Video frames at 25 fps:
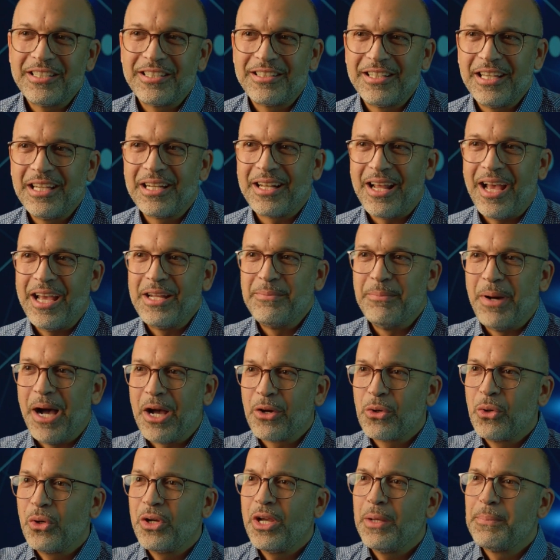You should bring
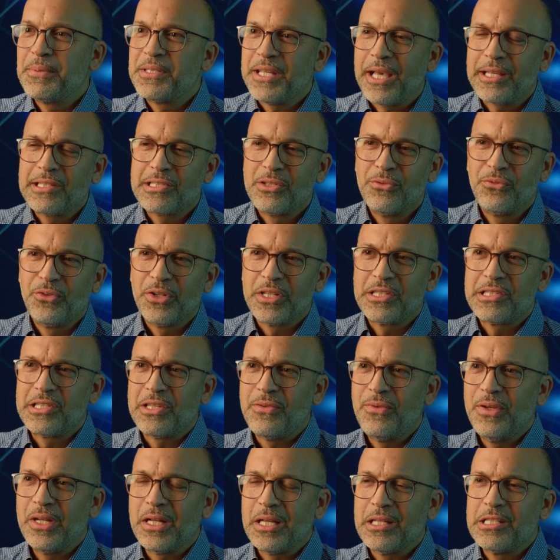back the small
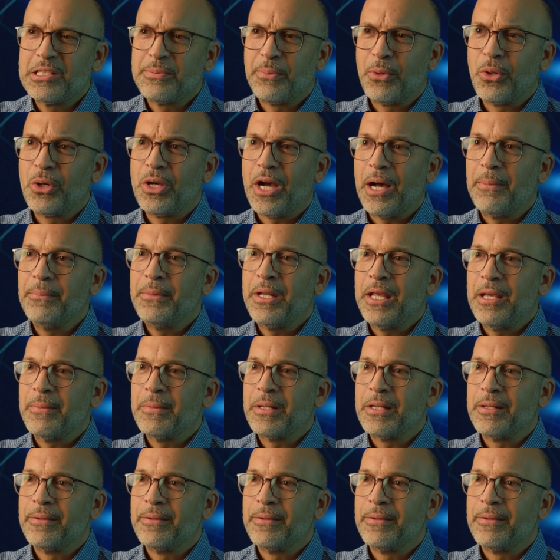macro grip vise.